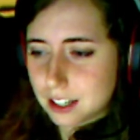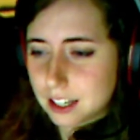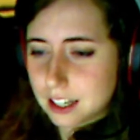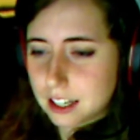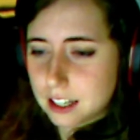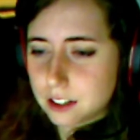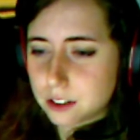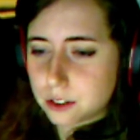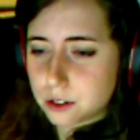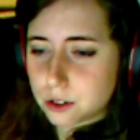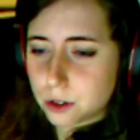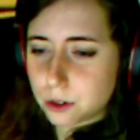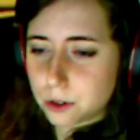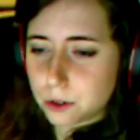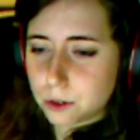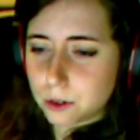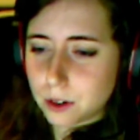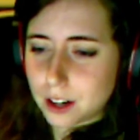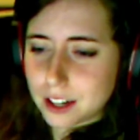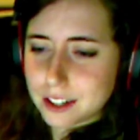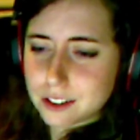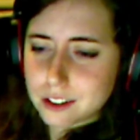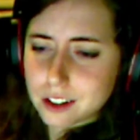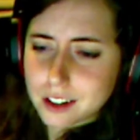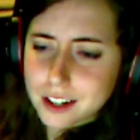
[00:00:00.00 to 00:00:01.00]
So I
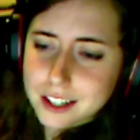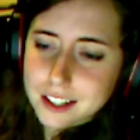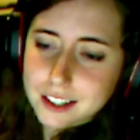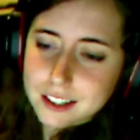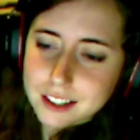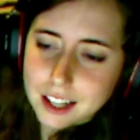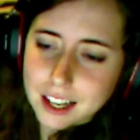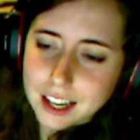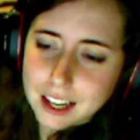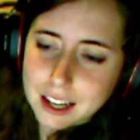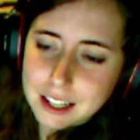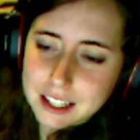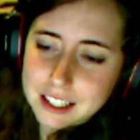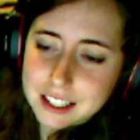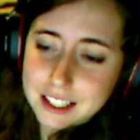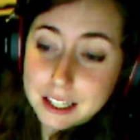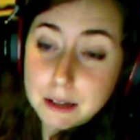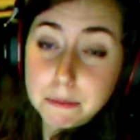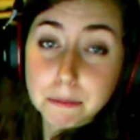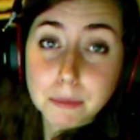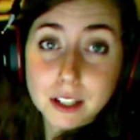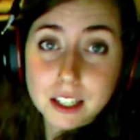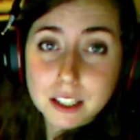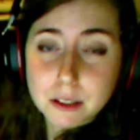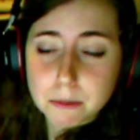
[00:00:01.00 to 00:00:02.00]
started studying C++
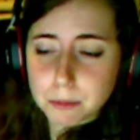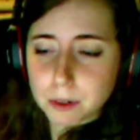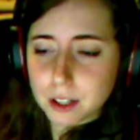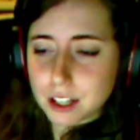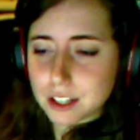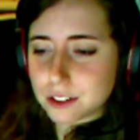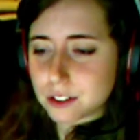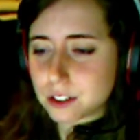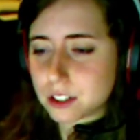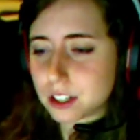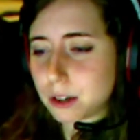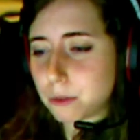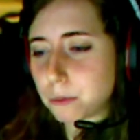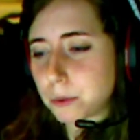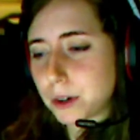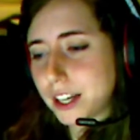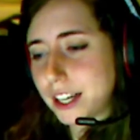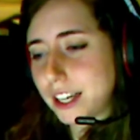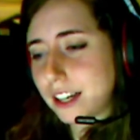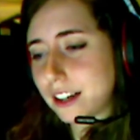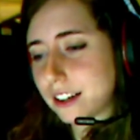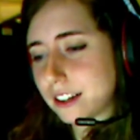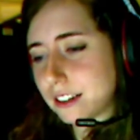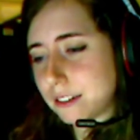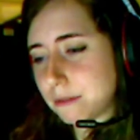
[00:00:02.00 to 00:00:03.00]
and working
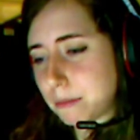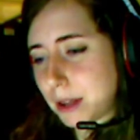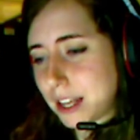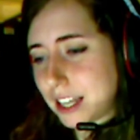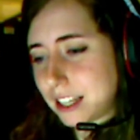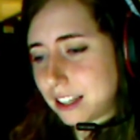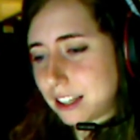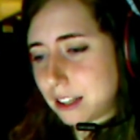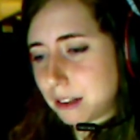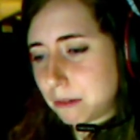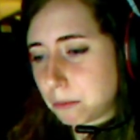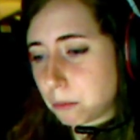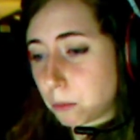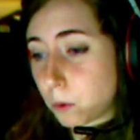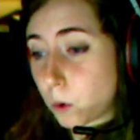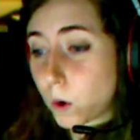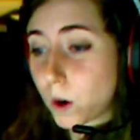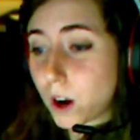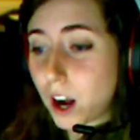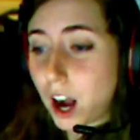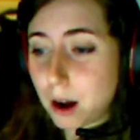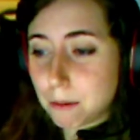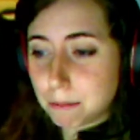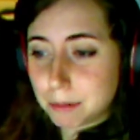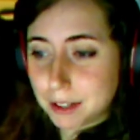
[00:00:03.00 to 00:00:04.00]
on making more
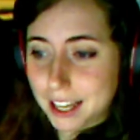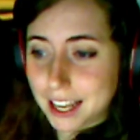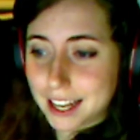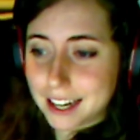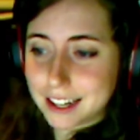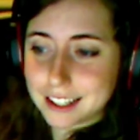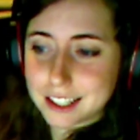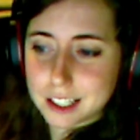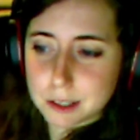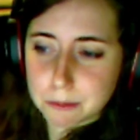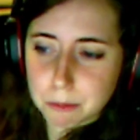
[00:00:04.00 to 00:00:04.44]
complicated small